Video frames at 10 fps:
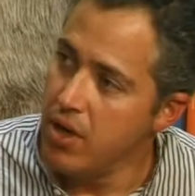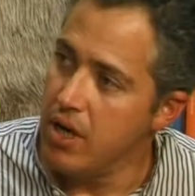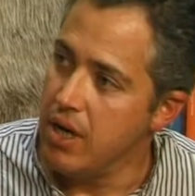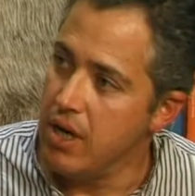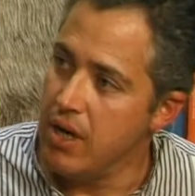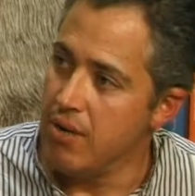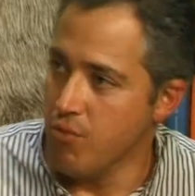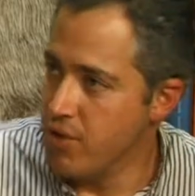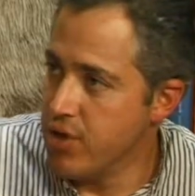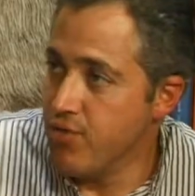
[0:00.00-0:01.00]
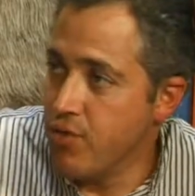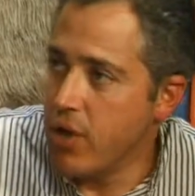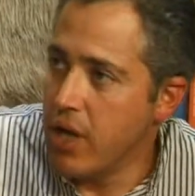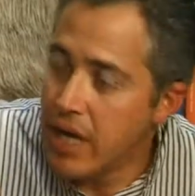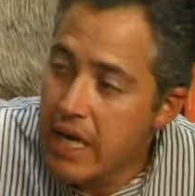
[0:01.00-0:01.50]
uh, which is
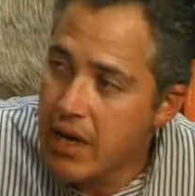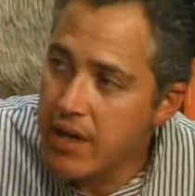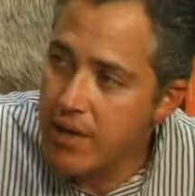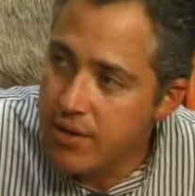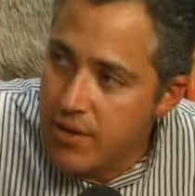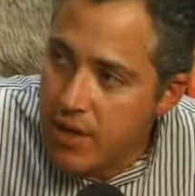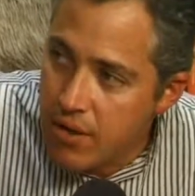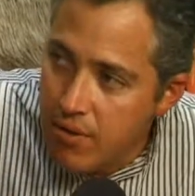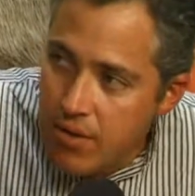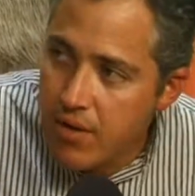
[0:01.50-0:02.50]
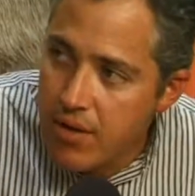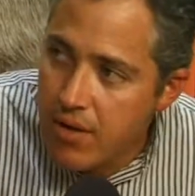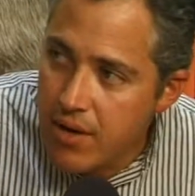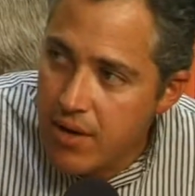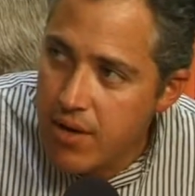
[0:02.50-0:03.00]
okay legally. That's the
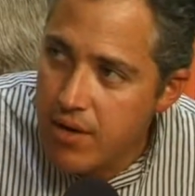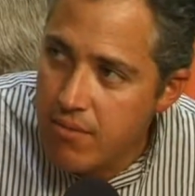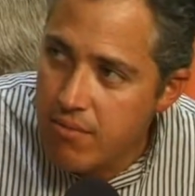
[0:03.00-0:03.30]
uh,